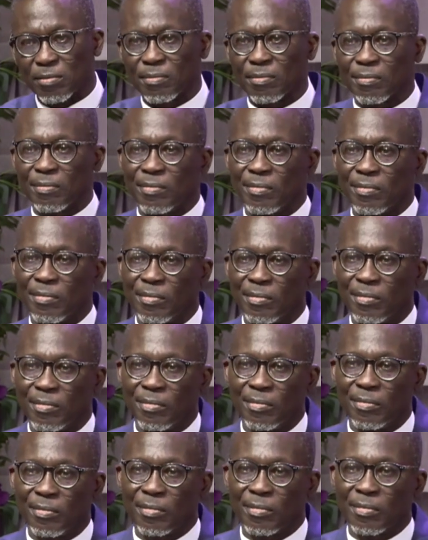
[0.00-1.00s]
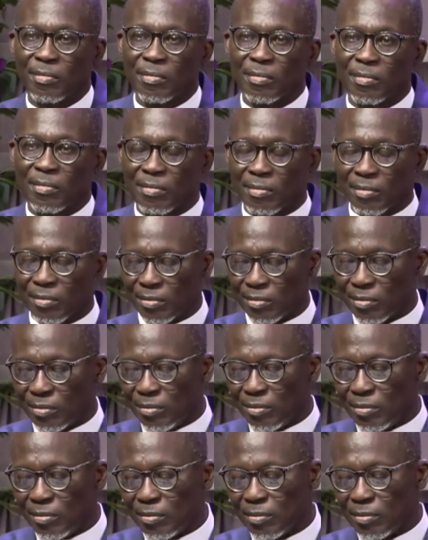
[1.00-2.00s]

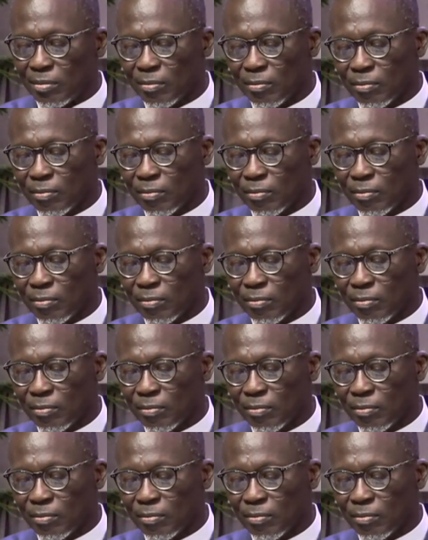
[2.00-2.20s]
Nobody speaks.